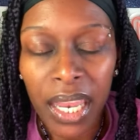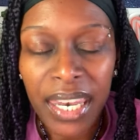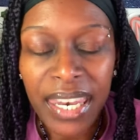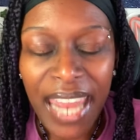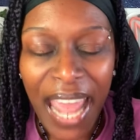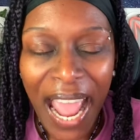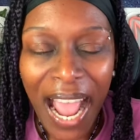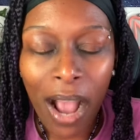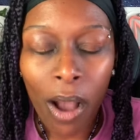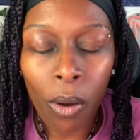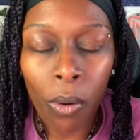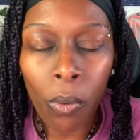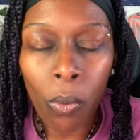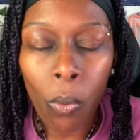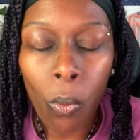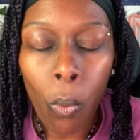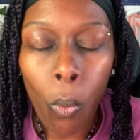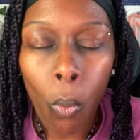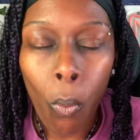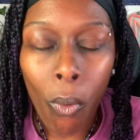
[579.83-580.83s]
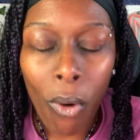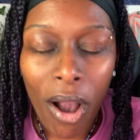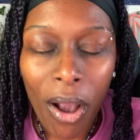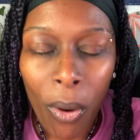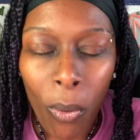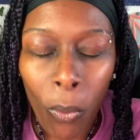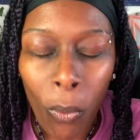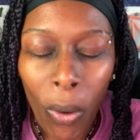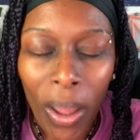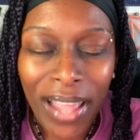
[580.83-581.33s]
now,
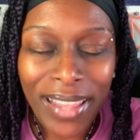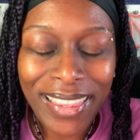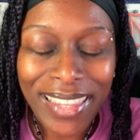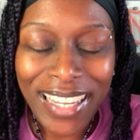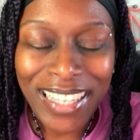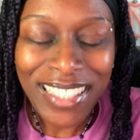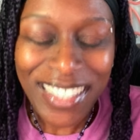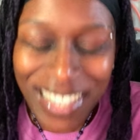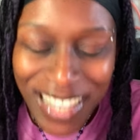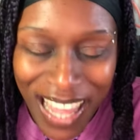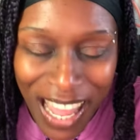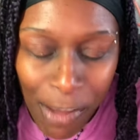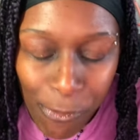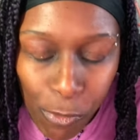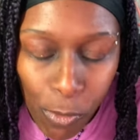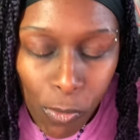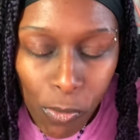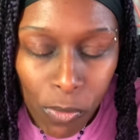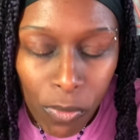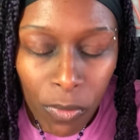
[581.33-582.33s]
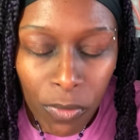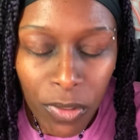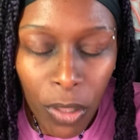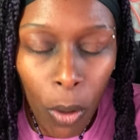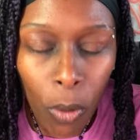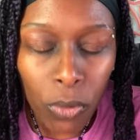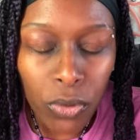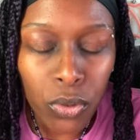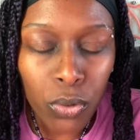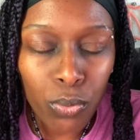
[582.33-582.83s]
what at this level,
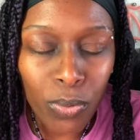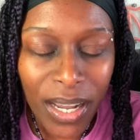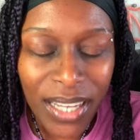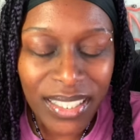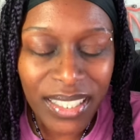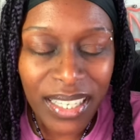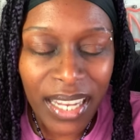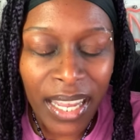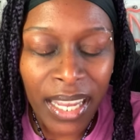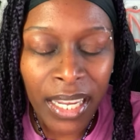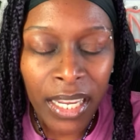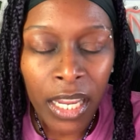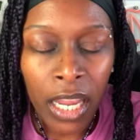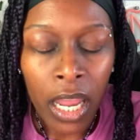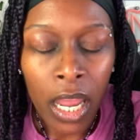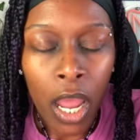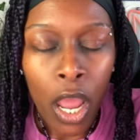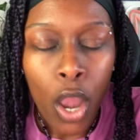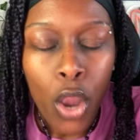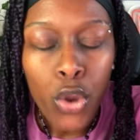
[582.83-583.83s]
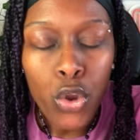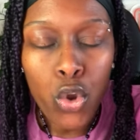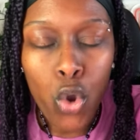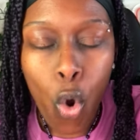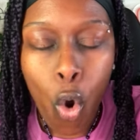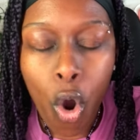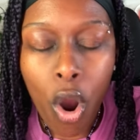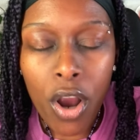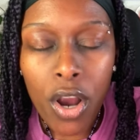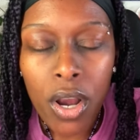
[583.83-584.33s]
those who resonate,
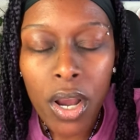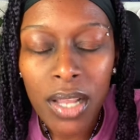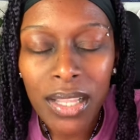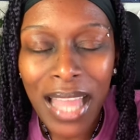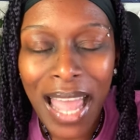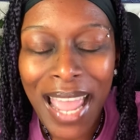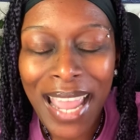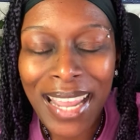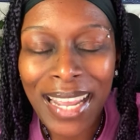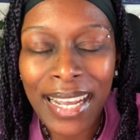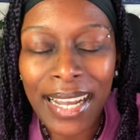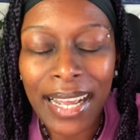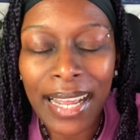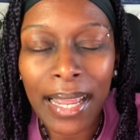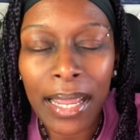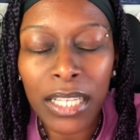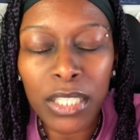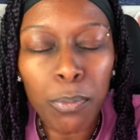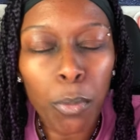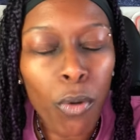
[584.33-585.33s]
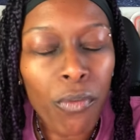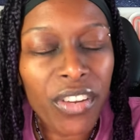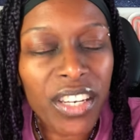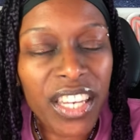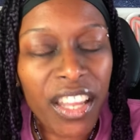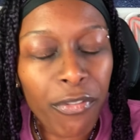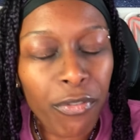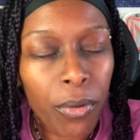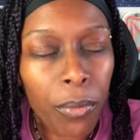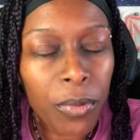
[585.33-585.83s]
you're like it's moving
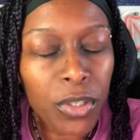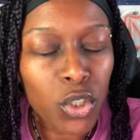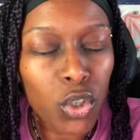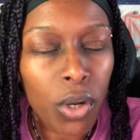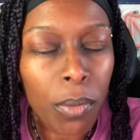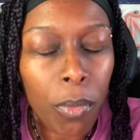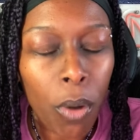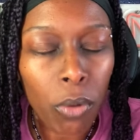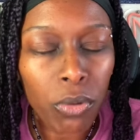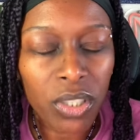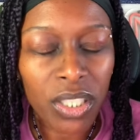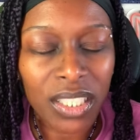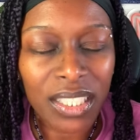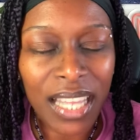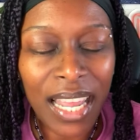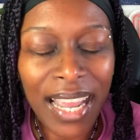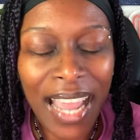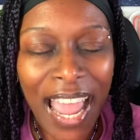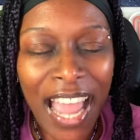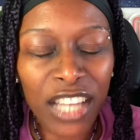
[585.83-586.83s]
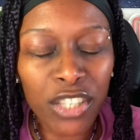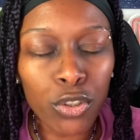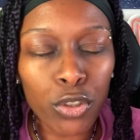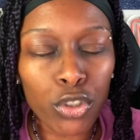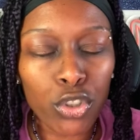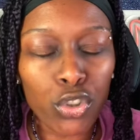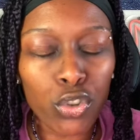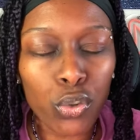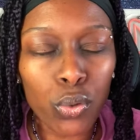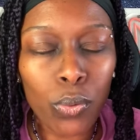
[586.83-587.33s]
different with your emotions. Like as your
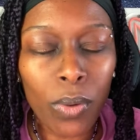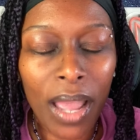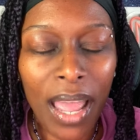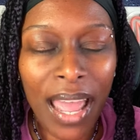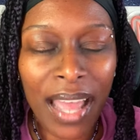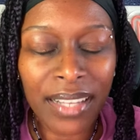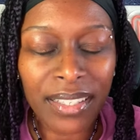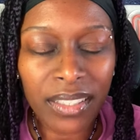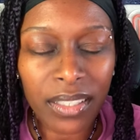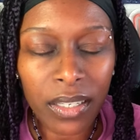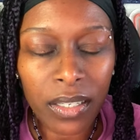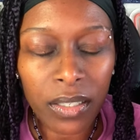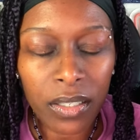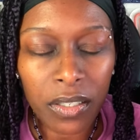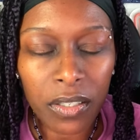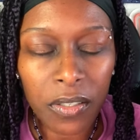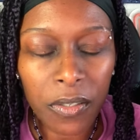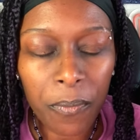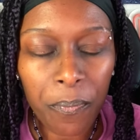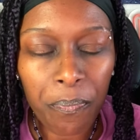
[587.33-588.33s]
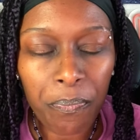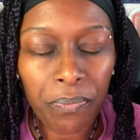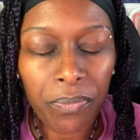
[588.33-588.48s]
true essence,